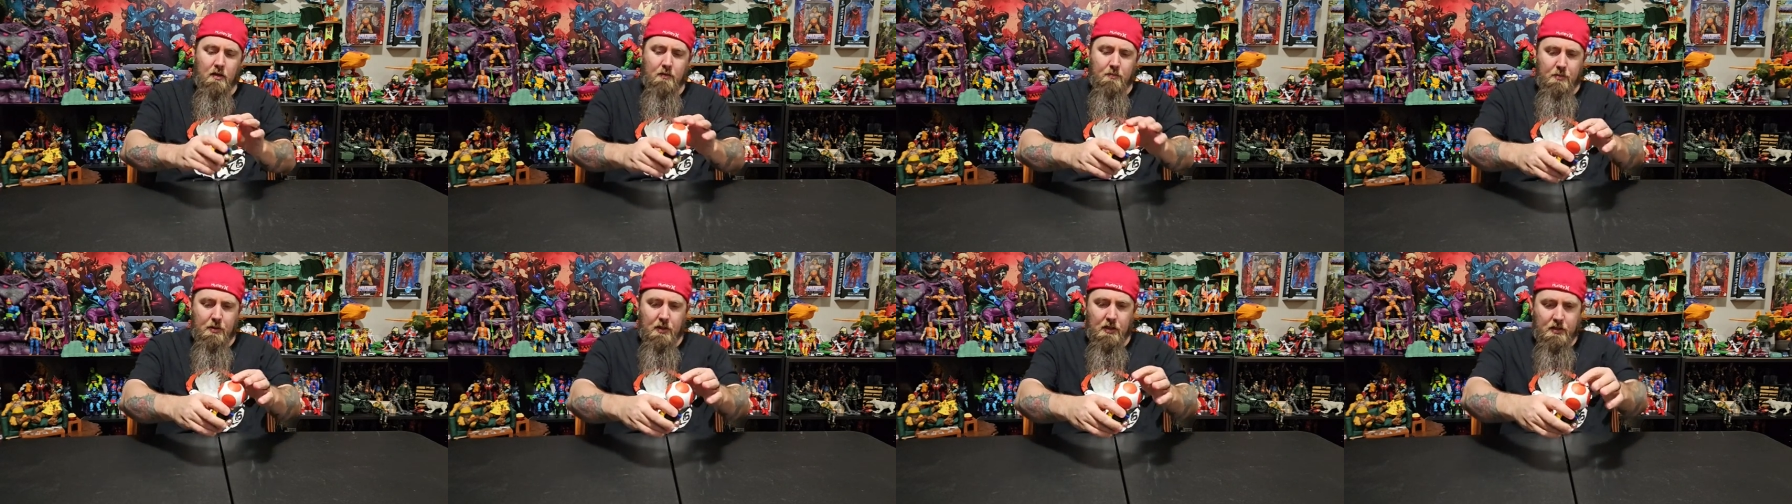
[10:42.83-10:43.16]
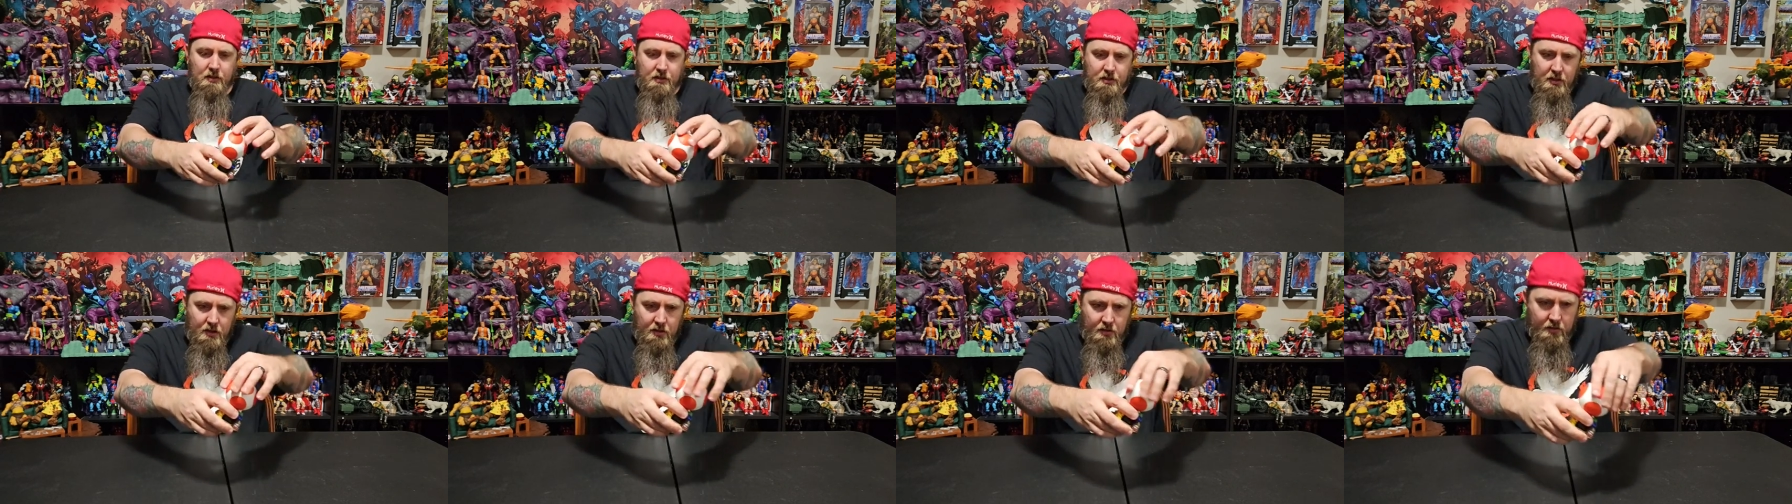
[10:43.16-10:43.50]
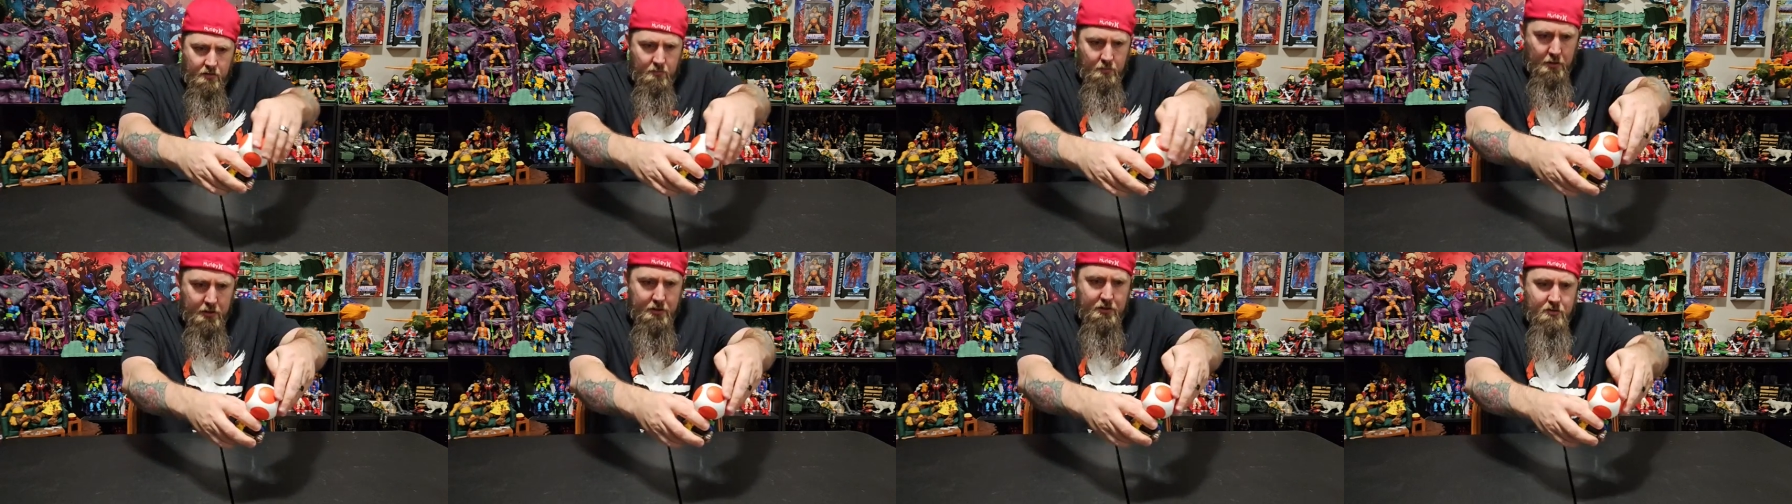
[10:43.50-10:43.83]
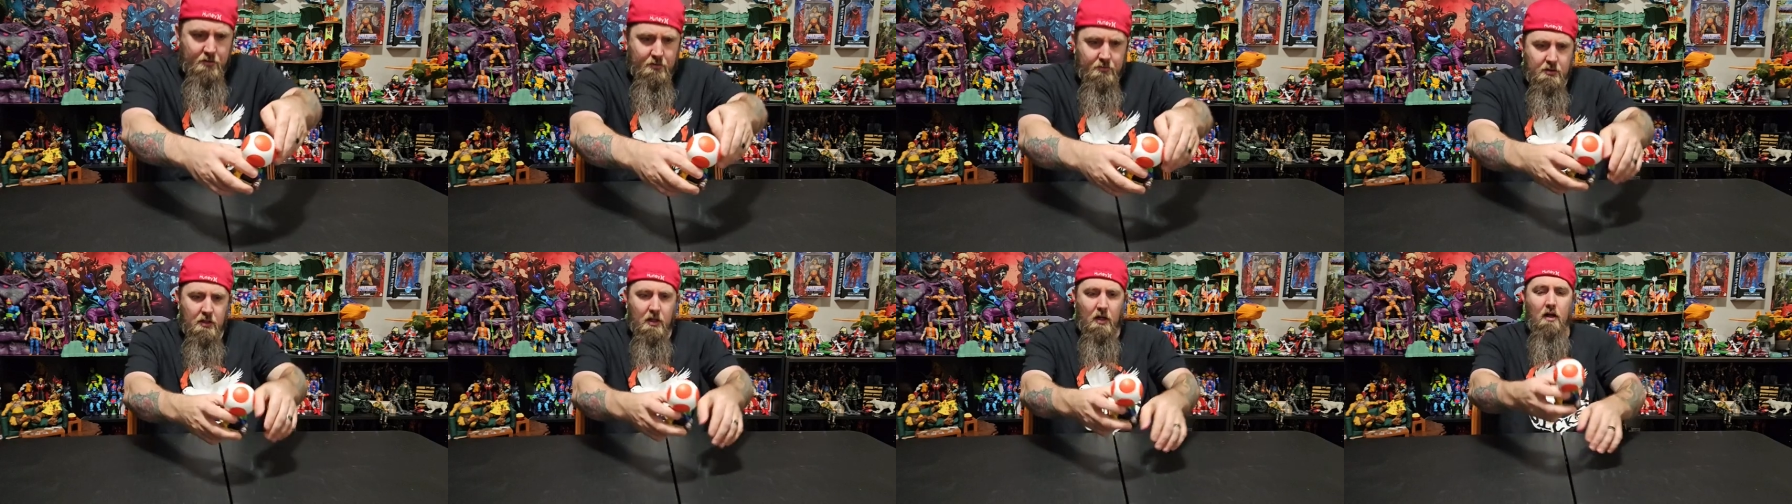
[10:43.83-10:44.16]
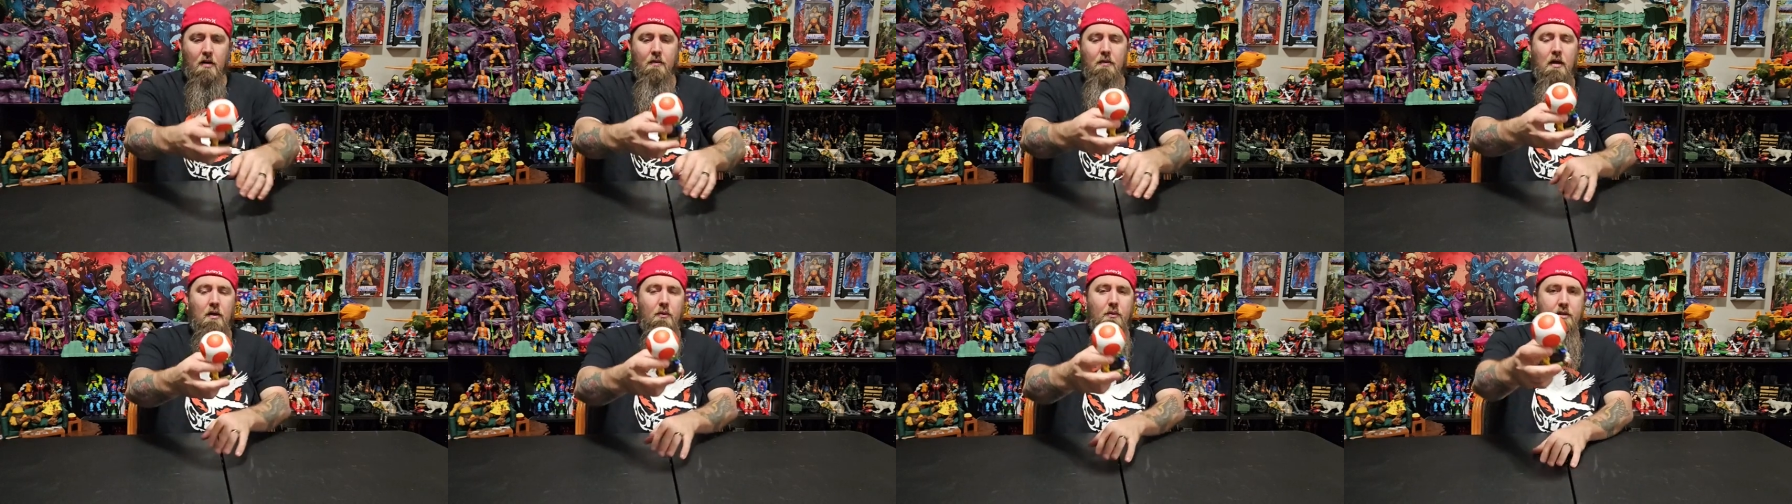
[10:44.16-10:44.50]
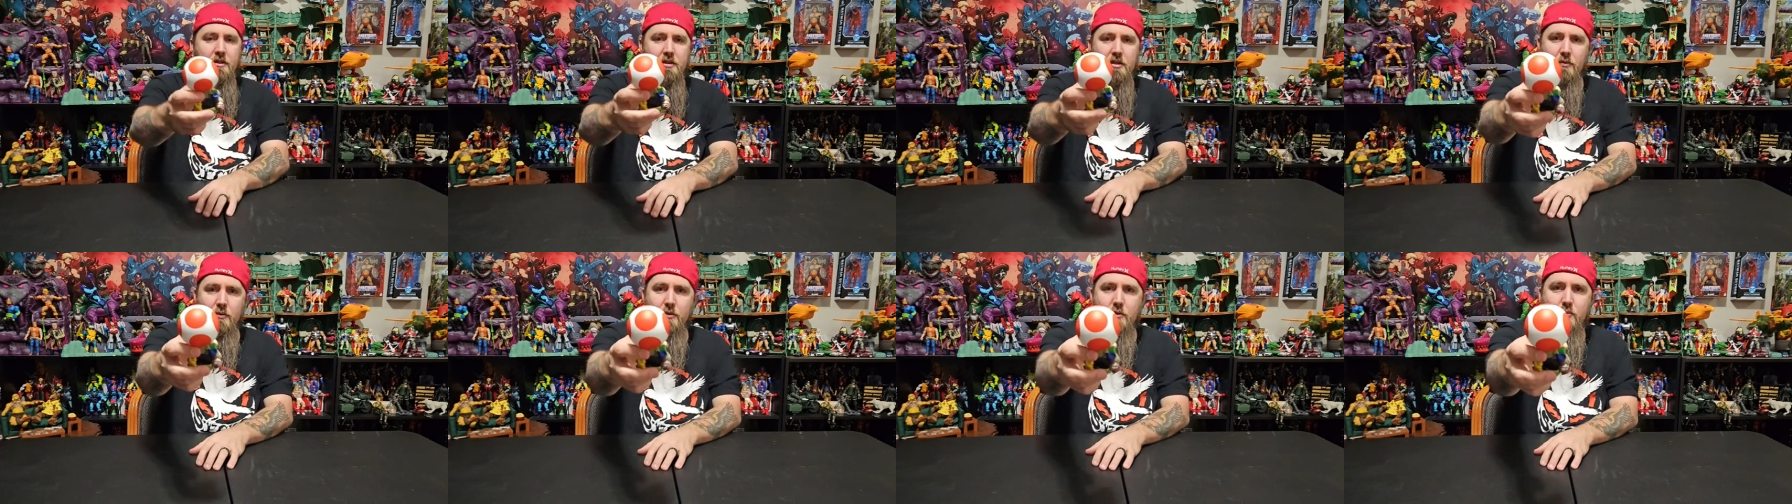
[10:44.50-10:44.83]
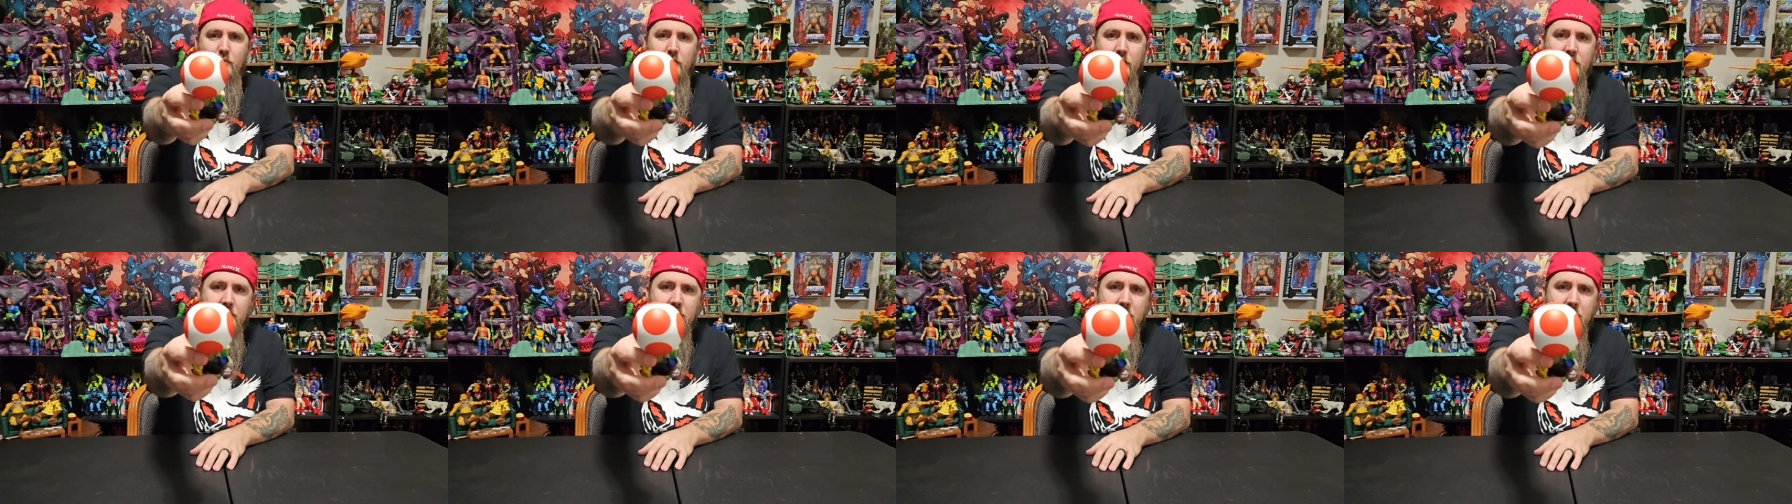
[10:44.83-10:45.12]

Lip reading: piece here, the mushroom top, I wish it was one